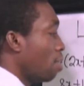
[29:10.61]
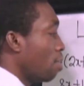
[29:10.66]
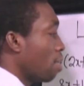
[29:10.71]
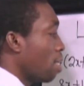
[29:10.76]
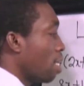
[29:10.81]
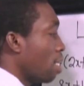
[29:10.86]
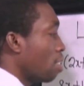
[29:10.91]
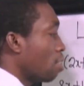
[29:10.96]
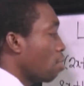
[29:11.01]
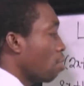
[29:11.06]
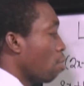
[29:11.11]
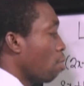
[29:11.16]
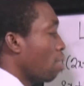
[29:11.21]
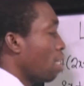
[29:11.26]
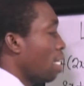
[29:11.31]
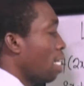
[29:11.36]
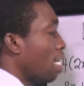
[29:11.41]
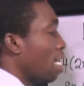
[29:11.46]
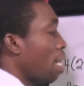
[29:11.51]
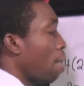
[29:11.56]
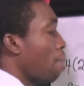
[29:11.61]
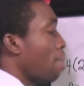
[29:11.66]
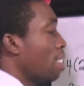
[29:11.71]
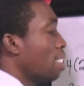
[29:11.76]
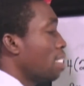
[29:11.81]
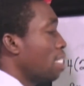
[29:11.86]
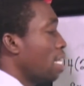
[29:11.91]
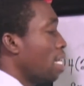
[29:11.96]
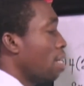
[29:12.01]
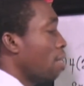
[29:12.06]
Okay, so the numbers
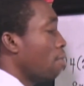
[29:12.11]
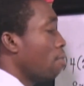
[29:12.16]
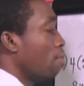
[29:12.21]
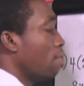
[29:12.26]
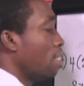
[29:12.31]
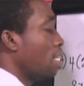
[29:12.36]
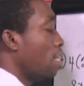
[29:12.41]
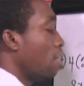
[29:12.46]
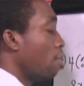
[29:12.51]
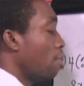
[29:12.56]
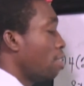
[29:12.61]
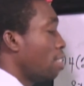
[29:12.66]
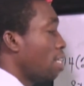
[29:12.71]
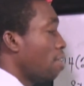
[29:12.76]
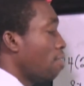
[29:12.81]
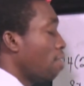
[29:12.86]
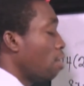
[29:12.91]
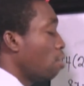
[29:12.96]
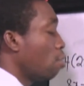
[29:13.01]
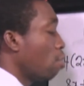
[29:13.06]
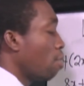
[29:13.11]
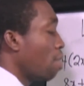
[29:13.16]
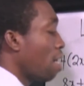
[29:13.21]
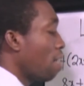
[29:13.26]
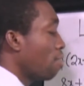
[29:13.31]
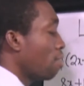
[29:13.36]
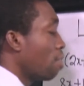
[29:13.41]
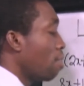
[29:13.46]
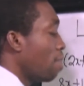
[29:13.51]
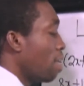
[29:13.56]
here retain the original value. So we
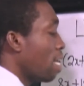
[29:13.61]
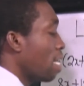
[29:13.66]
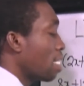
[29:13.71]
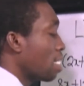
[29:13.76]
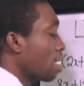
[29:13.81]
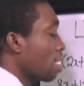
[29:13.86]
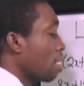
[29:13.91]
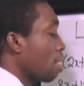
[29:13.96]
have 3x